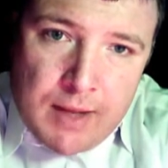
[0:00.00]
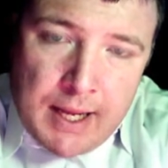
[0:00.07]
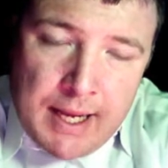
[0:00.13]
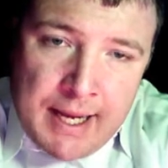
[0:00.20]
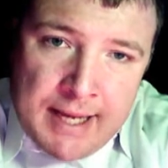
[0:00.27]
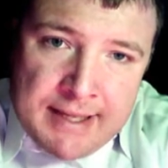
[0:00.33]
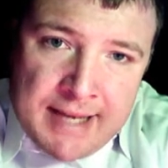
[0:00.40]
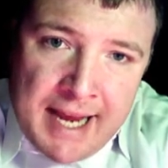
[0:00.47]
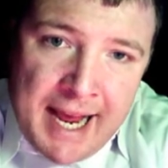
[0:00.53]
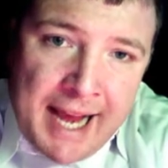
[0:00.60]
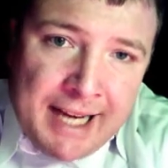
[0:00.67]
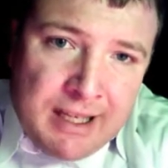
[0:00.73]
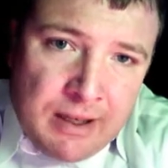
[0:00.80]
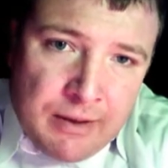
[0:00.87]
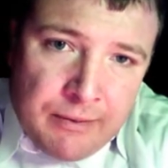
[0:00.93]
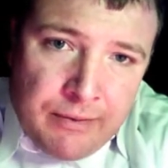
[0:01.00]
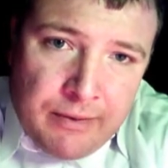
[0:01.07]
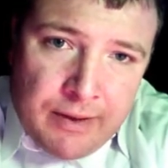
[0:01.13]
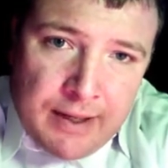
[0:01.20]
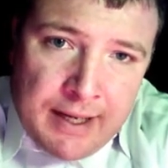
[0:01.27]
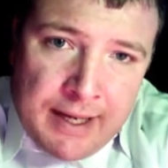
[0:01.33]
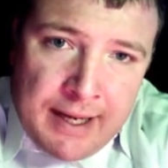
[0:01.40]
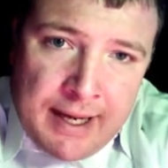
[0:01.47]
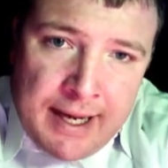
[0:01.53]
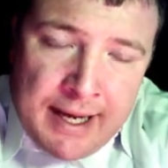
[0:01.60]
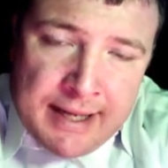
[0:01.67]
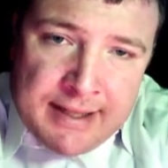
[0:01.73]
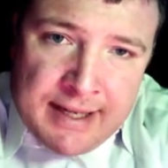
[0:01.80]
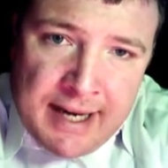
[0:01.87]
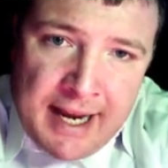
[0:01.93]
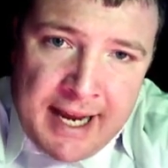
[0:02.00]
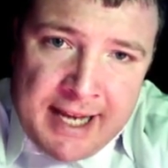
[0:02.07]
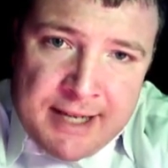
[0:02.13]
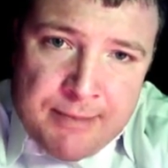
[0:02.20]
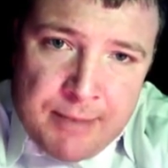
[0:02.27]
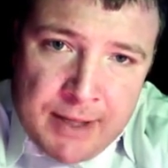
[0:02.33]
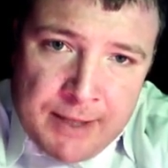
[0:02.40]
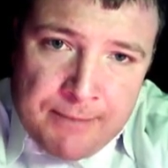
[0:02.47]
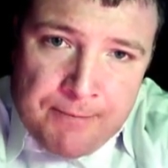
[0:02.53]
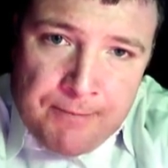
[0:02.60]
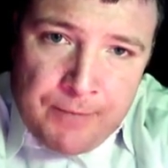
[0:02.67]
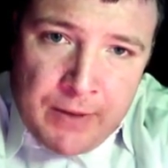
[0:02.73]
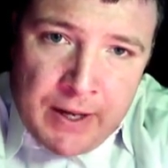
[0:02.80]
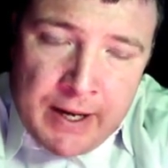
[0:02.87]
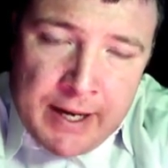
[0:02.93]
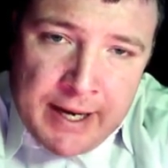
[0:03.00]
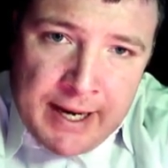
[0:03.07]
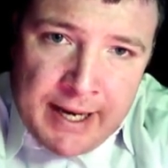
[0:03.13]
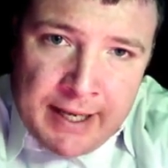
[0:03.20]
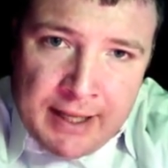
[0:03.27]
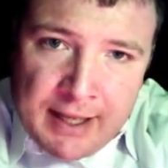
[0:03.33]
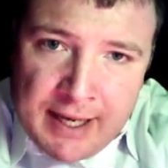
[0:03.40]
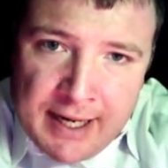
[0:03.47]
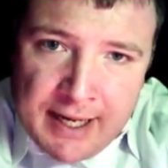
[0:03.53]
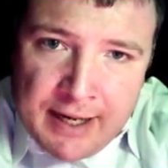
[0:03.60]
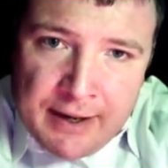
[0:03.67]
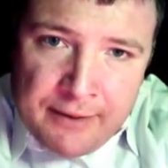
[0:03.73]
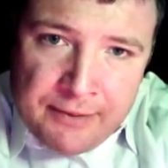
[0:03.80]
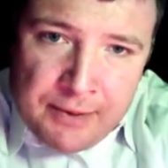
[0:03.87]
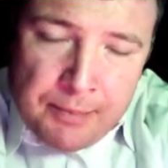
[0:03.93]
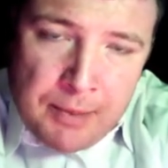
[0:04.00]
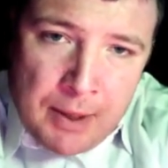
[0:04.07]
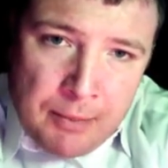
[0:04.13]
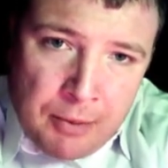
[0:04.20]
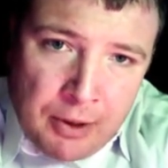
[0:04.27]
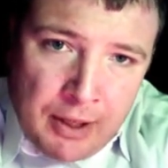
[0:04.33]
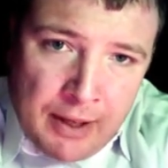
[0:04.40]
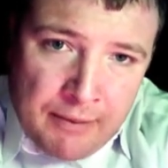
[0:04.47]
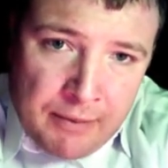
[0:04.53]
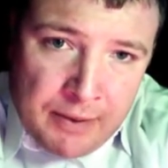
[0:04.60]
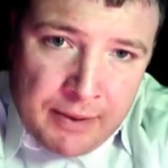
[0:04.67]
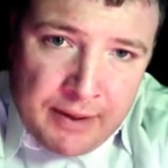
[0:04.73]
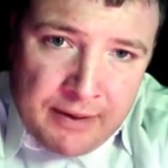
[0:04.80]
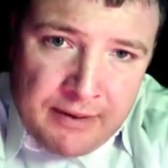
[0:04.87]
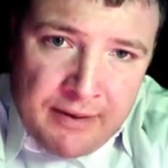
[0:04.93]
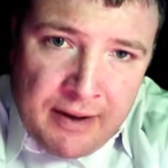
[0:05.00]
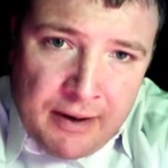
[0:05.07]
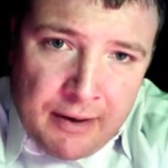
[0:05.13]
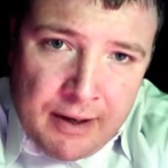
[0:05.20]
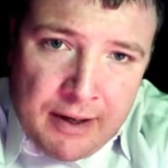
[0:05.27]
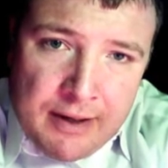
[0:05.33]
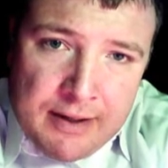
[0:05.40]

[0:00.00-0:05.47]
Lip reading: as active as it has been in light of September 11th, etc.